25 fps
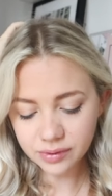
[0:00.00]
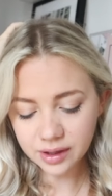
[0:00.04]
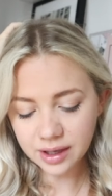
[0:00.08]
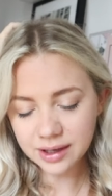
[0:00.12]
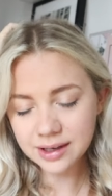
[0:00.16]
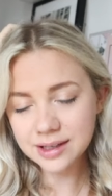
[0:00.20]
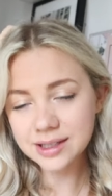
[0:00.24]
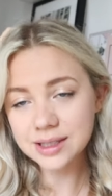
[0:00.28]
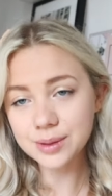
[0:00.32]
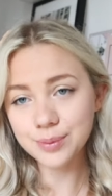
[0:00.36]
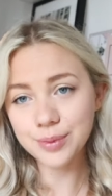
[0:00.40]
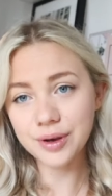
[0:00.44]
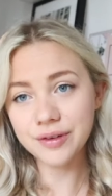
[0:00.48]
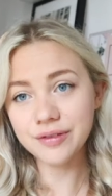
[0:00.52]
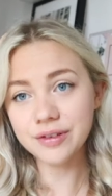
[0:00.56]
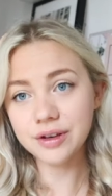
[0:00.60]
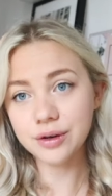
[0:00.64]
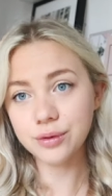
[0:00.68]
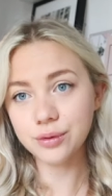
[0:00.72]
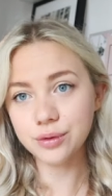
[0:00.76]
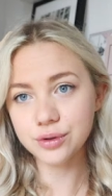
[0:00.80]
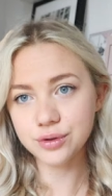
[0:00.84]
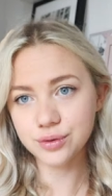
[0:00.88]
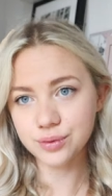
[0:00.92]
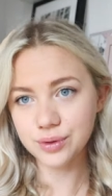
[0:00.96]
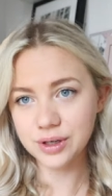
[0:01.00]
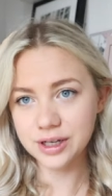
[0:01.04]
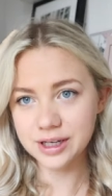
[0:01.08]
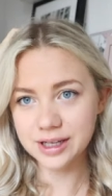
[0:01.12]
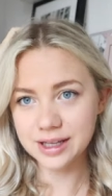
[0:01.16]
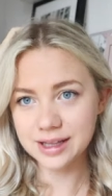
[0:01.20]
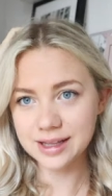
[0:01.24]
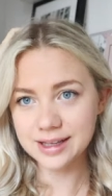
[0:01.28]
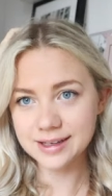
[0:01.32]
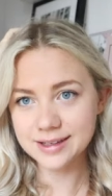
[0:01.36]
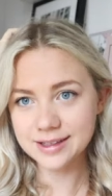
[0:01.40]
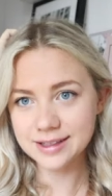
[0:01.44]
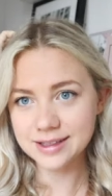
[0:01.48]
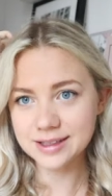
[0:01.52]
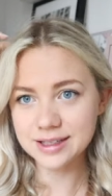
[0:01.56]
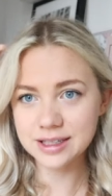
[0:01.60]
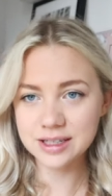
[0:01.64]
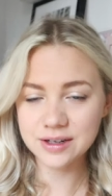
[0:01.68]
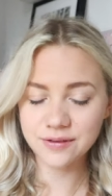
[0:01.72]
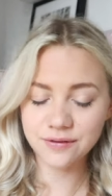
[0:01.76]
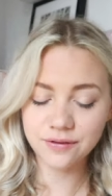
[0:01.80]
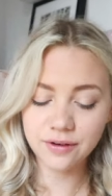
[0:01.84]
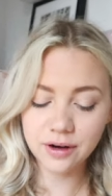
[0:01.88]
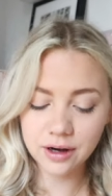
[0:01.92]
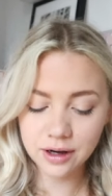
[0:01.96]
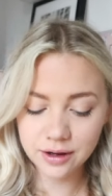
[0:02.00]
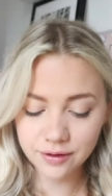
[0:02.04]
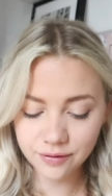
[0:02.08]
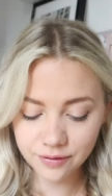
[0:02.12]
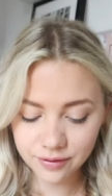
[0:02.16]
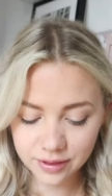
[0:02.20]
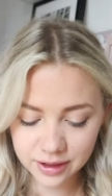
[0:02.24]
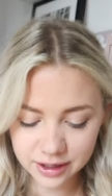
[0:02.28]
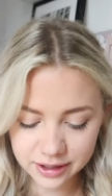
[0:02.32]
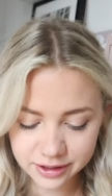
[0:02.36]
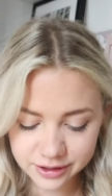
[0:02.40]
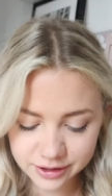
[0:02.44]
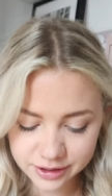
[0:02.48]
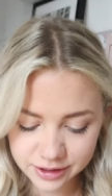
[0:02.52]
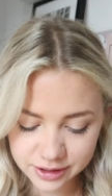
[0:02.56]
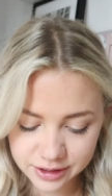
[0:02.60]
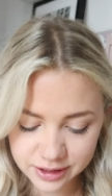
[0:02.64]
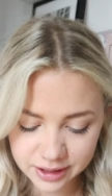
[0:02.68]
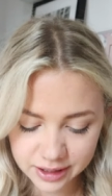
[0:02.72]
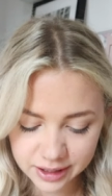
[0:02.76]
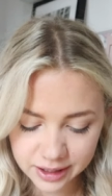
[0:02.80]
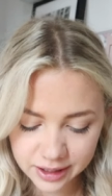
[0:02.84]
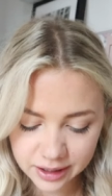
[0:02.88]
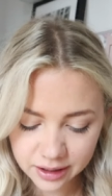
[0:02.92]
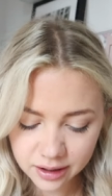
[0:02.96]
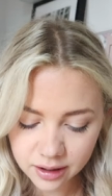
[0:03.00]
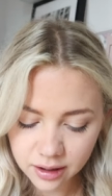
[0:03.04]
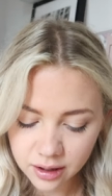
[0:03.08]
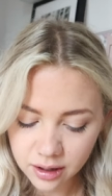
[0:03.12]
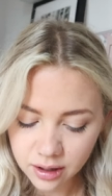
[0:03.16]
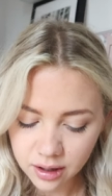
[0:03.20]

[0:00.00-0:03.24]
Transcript: because I'm having horse riding lessons at 5 later today.